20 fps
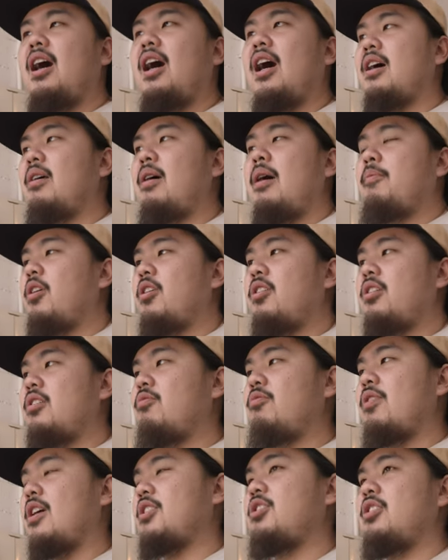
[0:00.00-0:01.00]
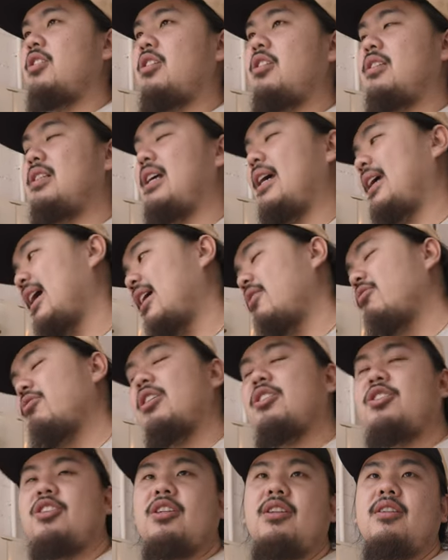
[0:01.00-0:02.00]
I'm not gonna rush it, because I can't
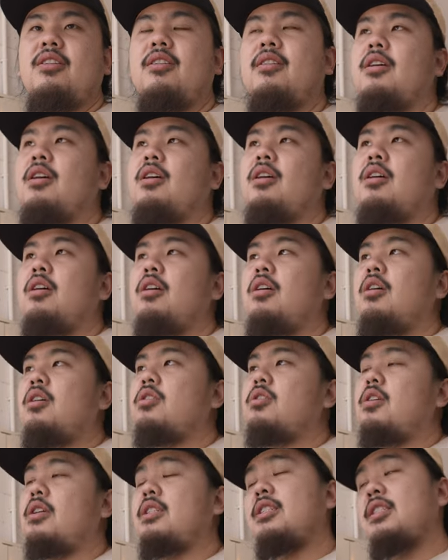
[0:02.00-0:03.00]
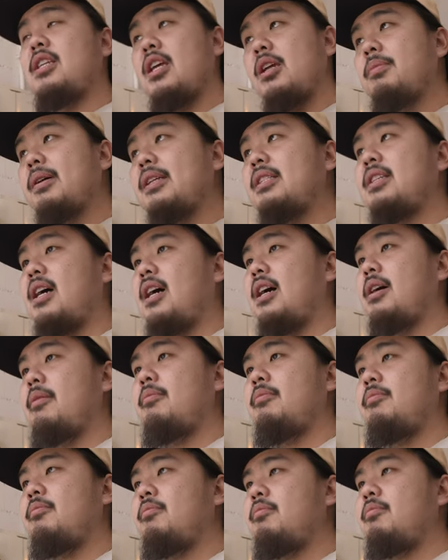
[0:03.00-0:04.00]
rush it. So I just take my time,
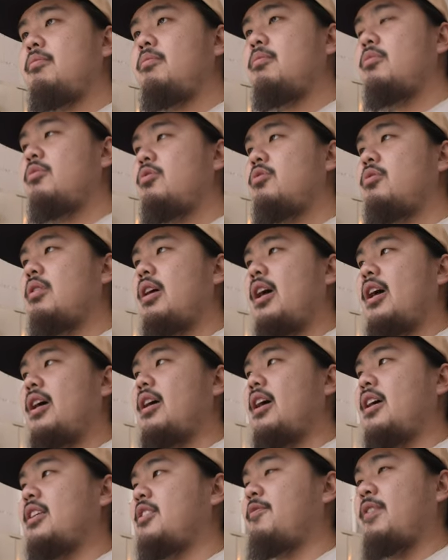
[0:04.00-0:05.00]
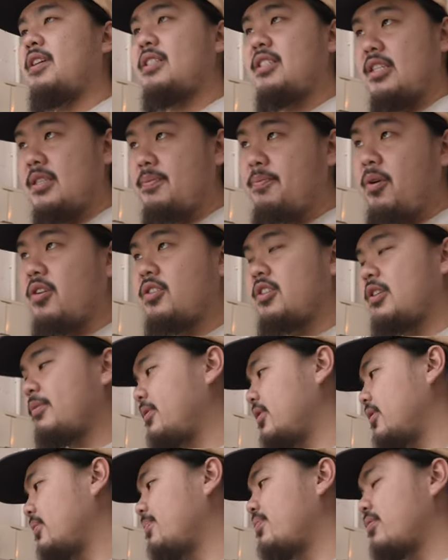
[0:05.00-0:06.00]
as fast as
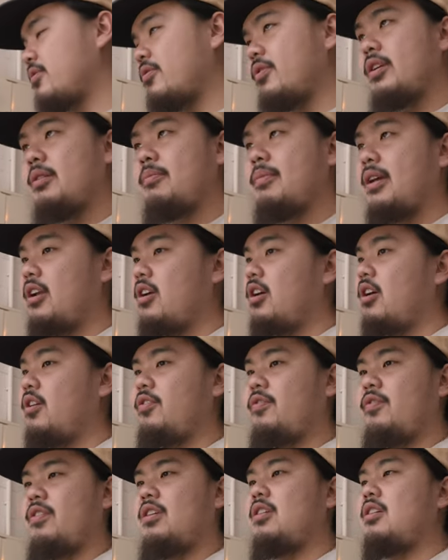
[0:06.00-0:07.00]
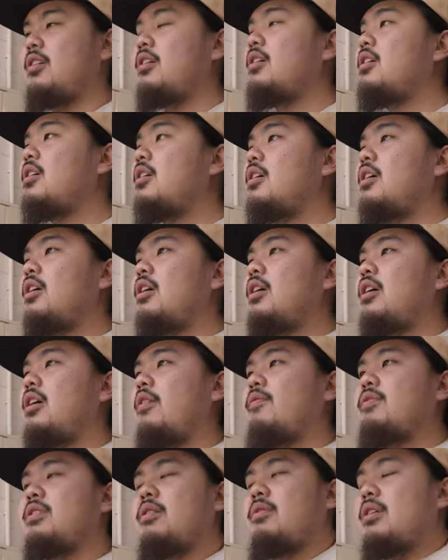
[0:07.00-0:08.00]
possible, brewing my coffee.
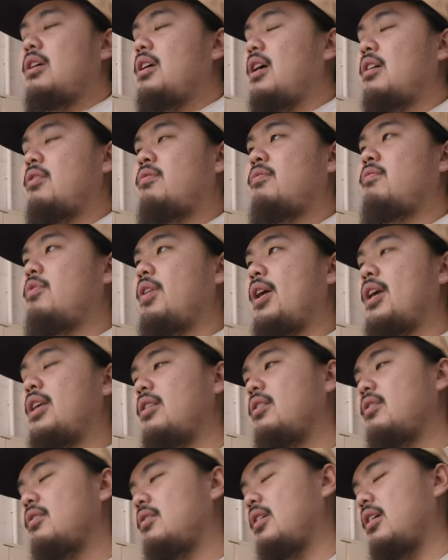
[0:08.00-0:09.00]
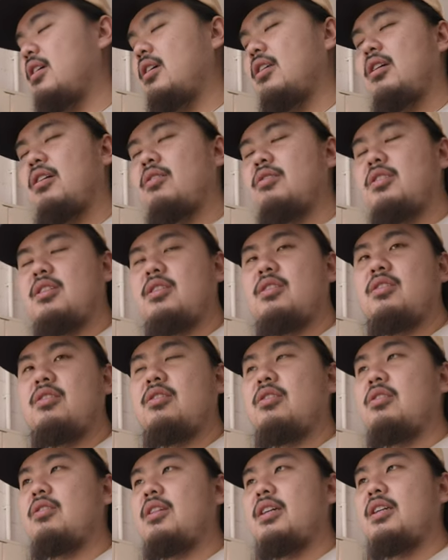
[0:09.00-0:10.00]
If someone can't wait, then I'll just, you
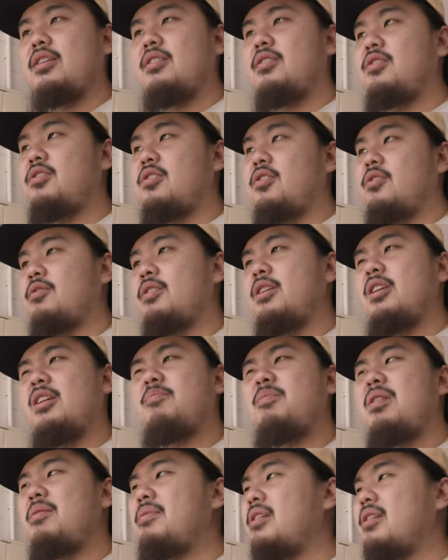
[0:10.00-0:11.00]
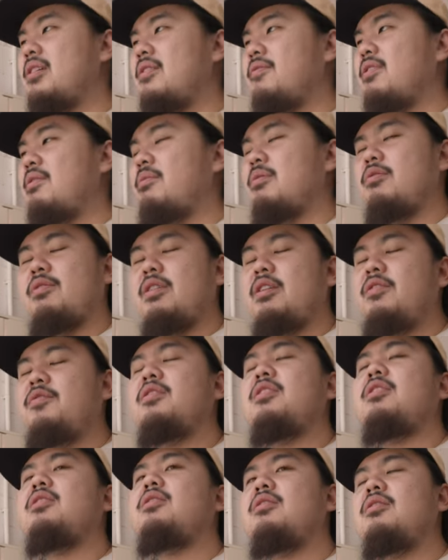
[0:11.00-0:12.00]
know, like, sorry, and maybe give them a
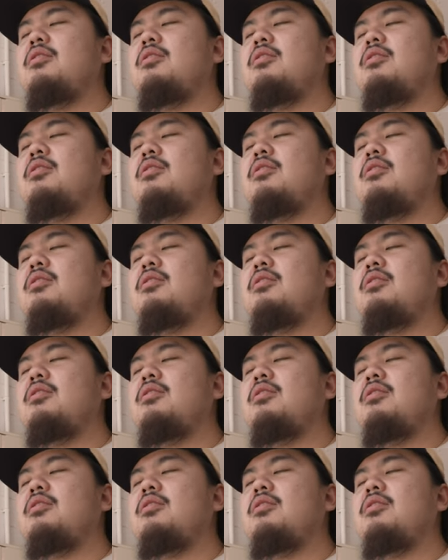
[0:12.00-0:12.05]
refund.